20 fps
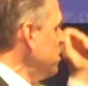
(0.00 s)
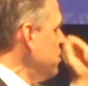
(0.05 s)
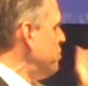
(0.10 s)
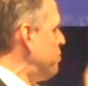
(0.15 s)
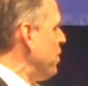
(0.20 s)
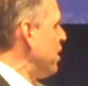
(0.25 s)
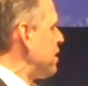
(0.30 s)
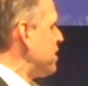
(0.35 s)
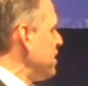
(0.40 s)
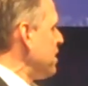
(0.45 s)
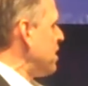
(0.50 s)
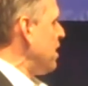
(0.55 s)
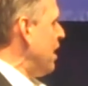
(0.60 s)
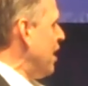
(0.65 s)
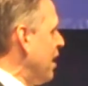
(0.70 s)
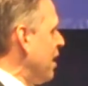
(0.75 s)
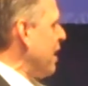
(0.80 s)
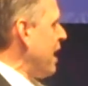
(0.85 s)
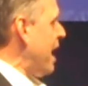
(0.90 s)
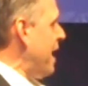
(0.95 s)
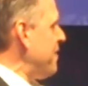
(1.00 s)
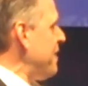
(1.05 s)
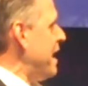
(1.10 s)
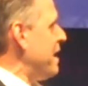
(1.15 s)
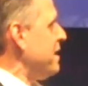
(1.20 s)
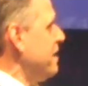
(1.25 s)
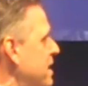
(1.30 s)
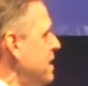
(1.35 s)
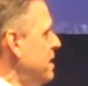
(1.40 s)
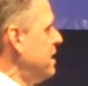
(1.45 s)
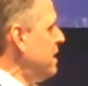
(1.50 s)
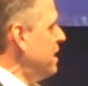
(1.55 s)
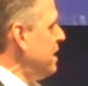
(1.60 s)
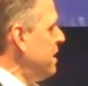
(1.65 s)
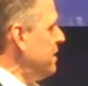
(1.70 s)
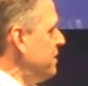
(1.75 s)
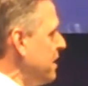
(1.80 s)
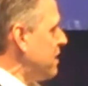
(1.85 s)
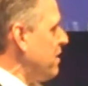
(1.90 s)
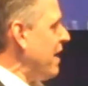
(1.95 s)
You book the car, and then
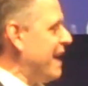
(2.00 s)
the